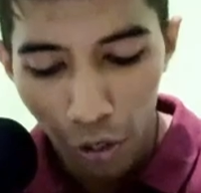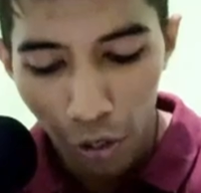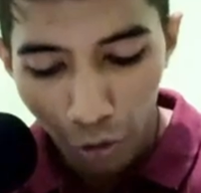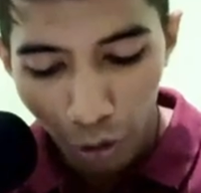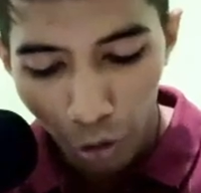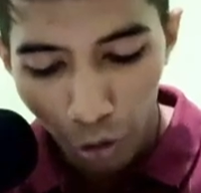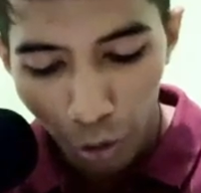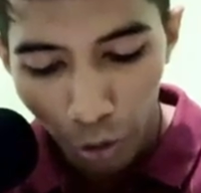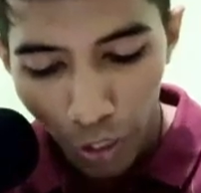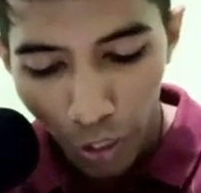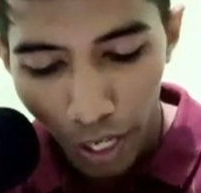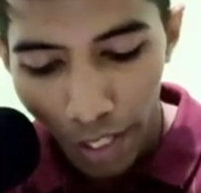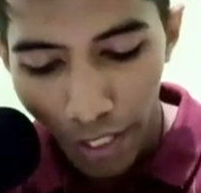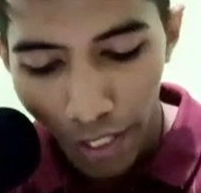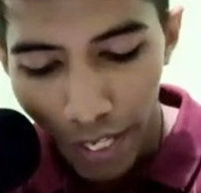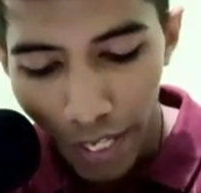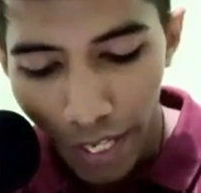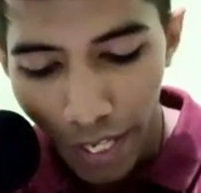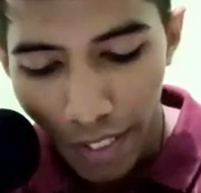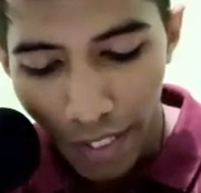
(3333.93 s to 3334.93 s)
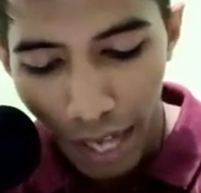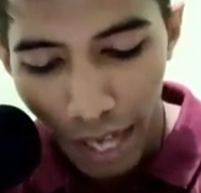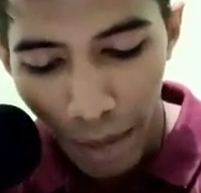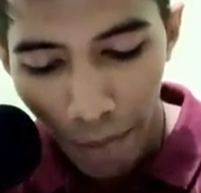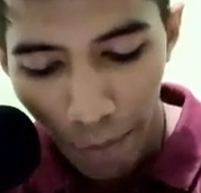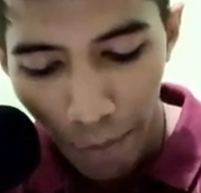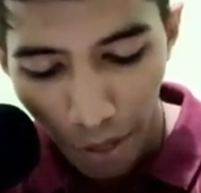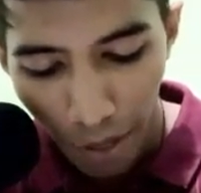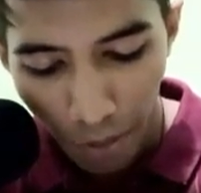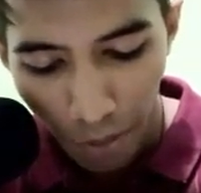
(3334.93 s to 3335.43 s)
you can take
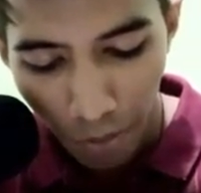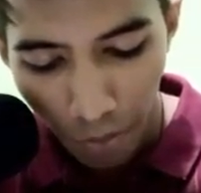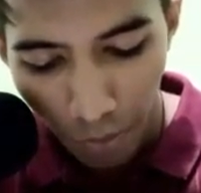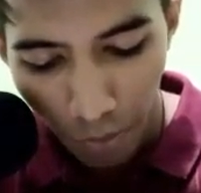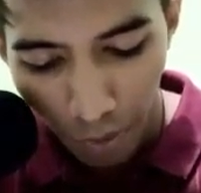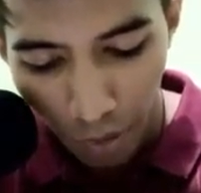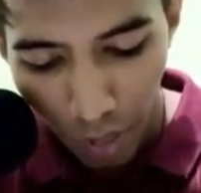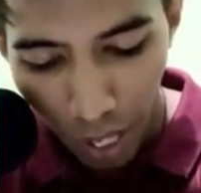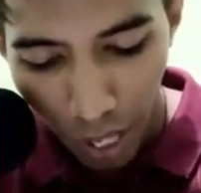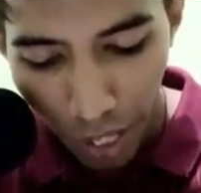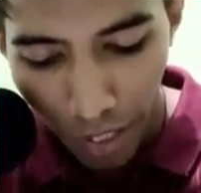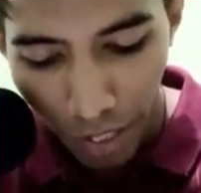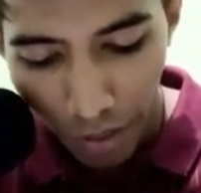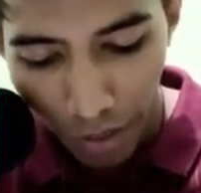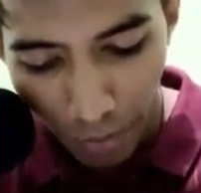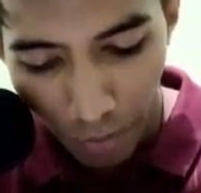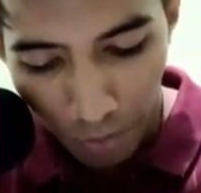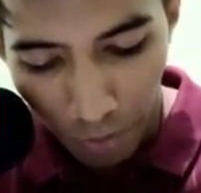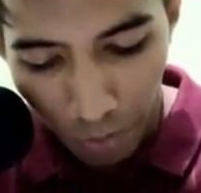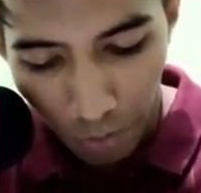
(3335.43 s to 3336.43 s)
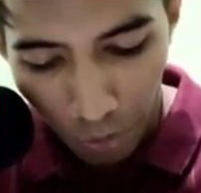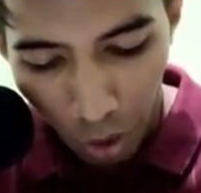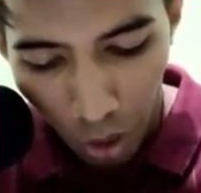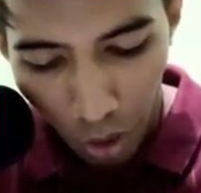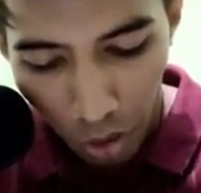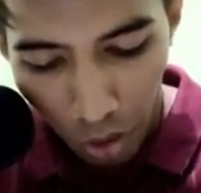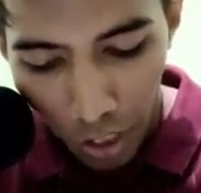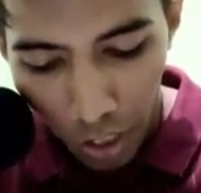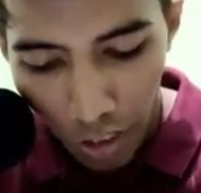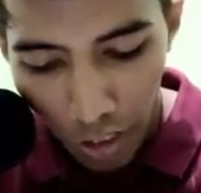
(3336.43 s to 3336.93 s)
example like
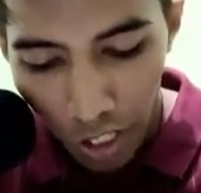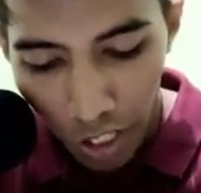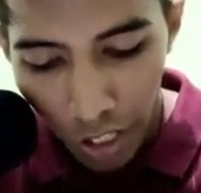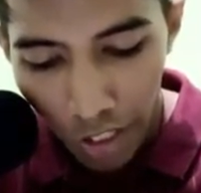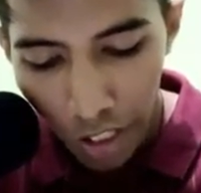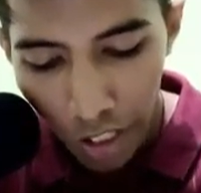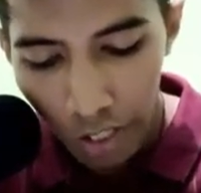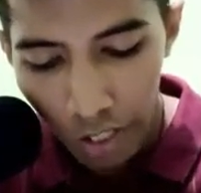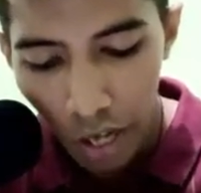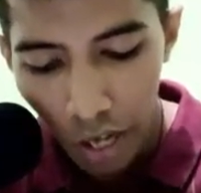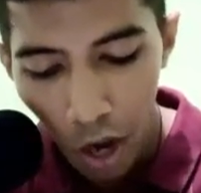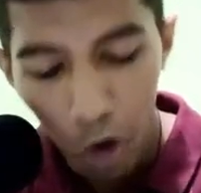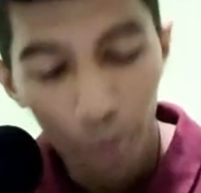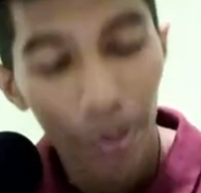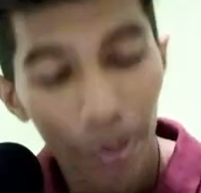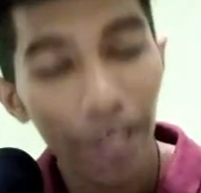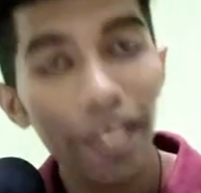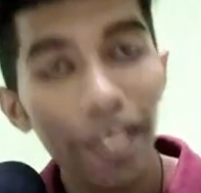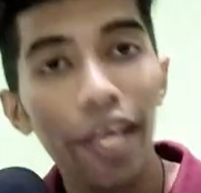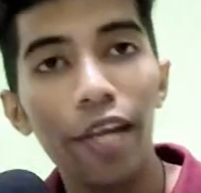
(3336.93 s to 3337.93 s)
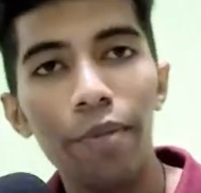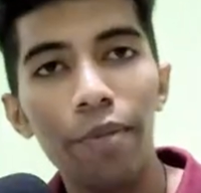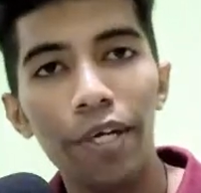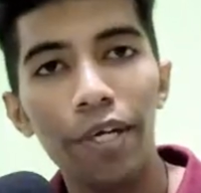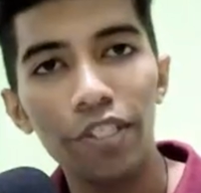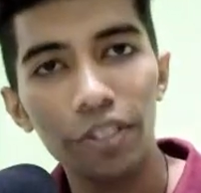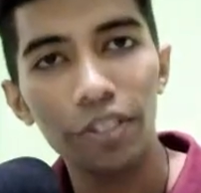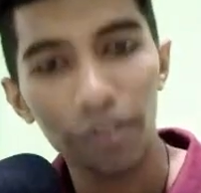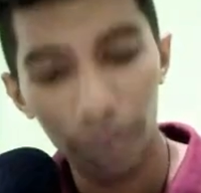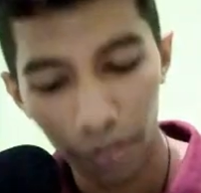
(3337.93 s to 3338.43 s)
this contain how many
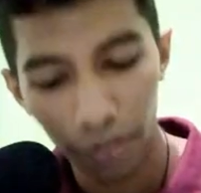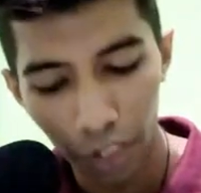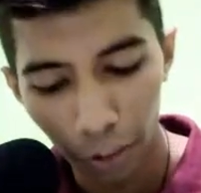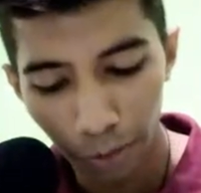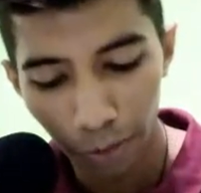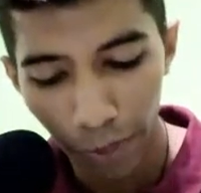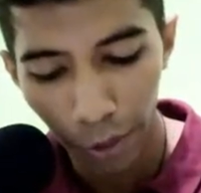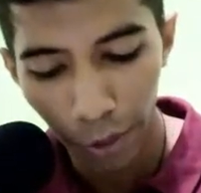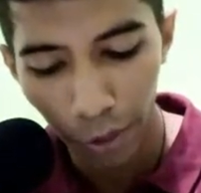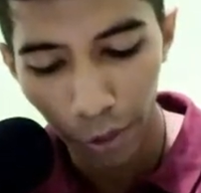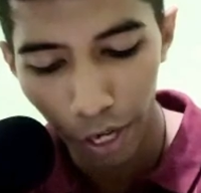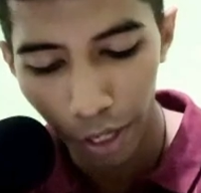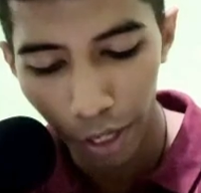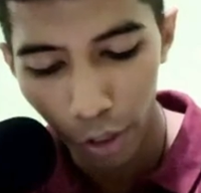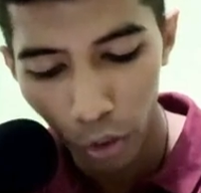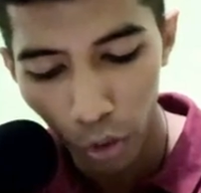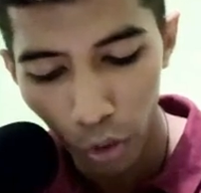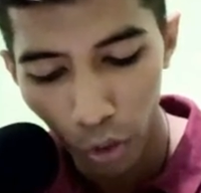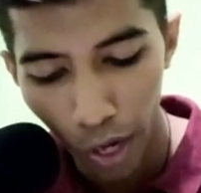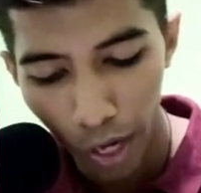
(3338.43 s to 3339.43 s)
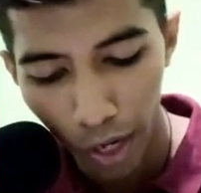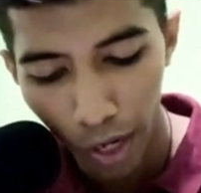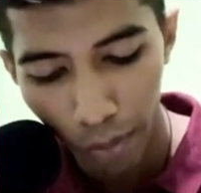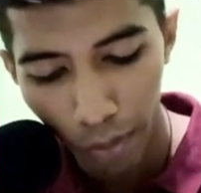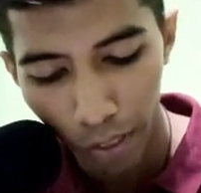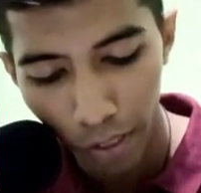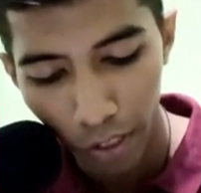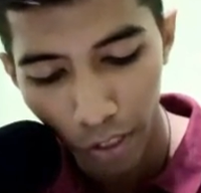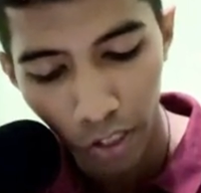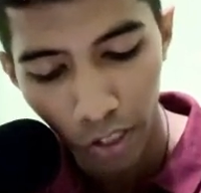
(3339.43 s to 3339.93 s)
elements? This particular array, 2
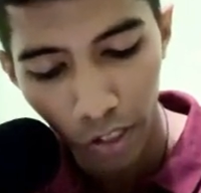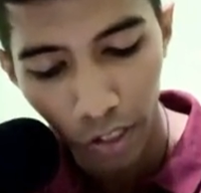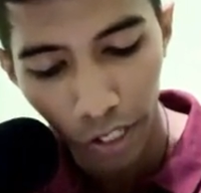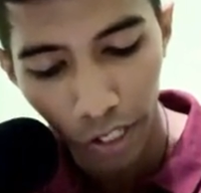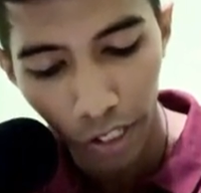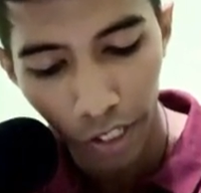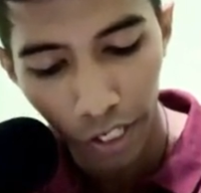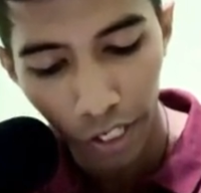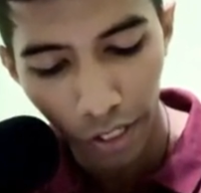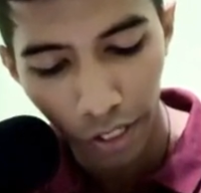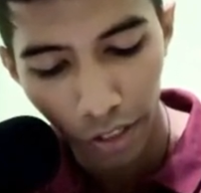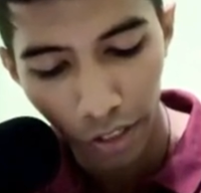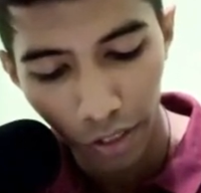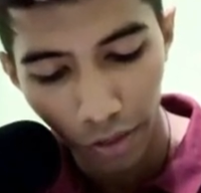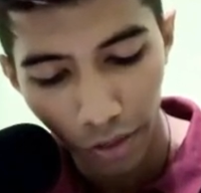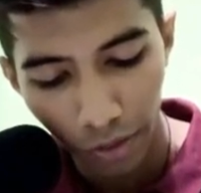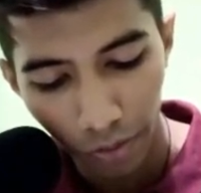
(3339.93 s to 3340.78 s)
elements it contains.